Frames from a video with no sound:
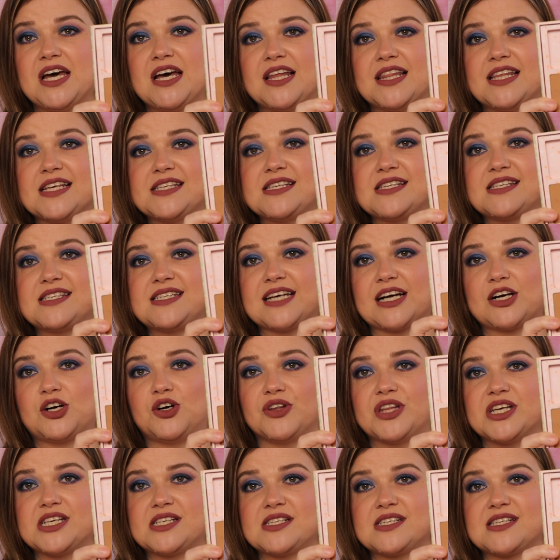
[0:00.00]
This is Tickle.
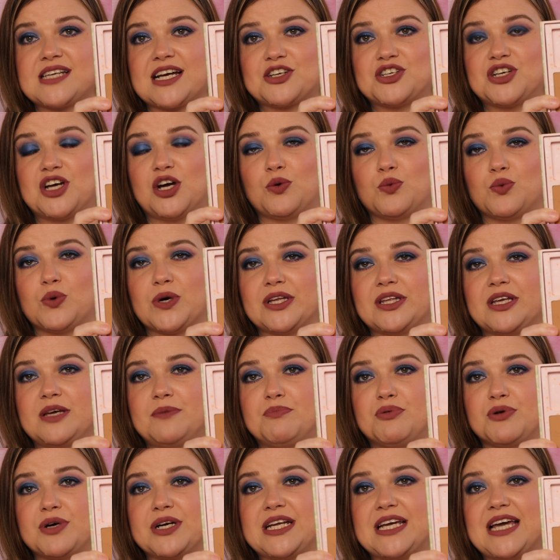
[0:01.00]
This is actually a really
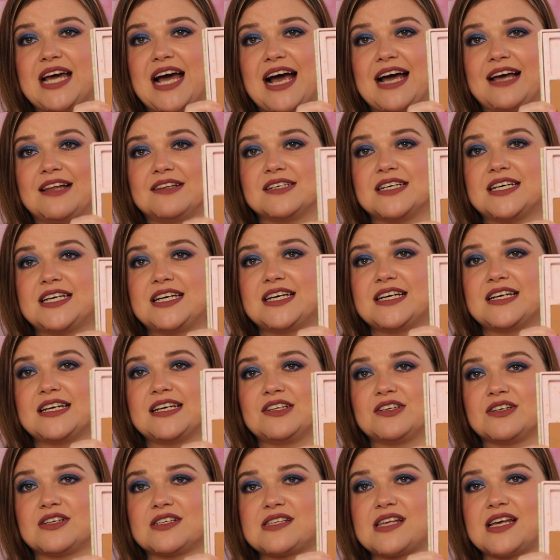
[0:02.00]
pretty highlight. It
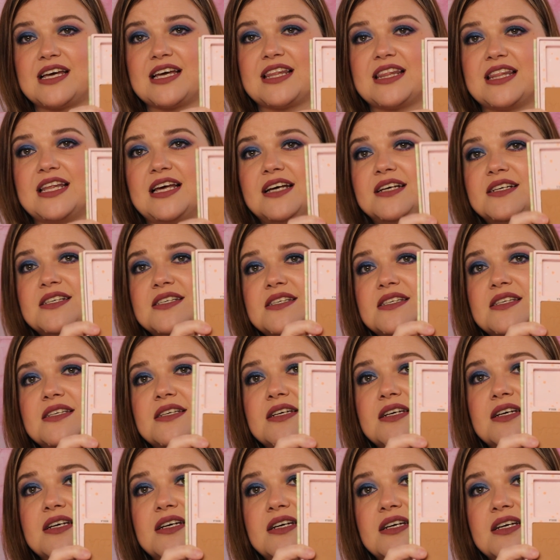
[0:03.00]
looks like this.